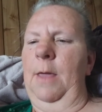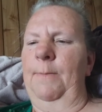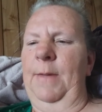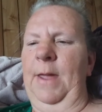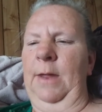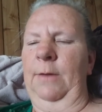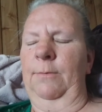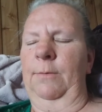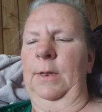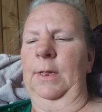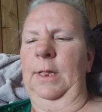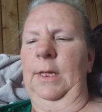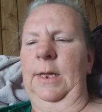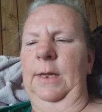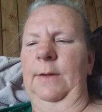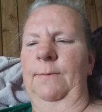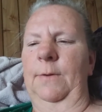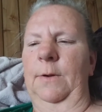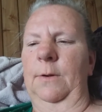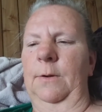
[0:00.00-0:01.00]
Pain
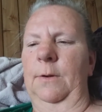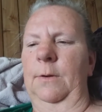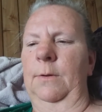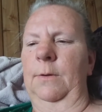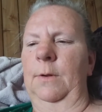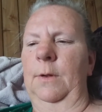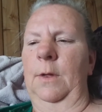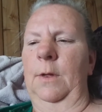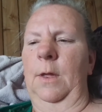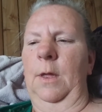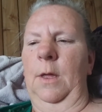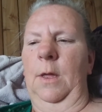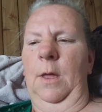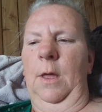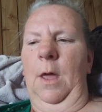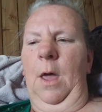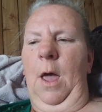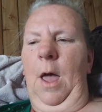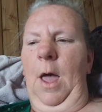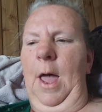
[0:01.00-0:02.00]
reliever,
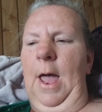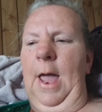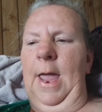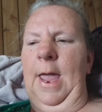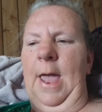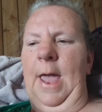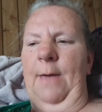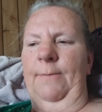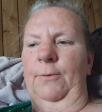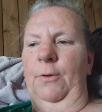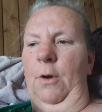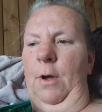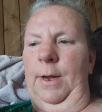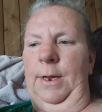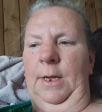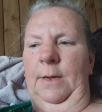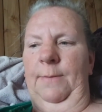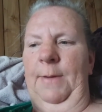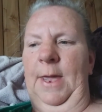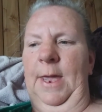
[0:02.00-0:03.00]
I have
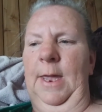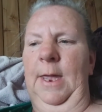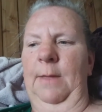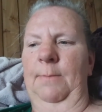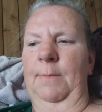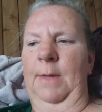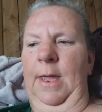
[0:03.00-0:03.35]
chronic pain.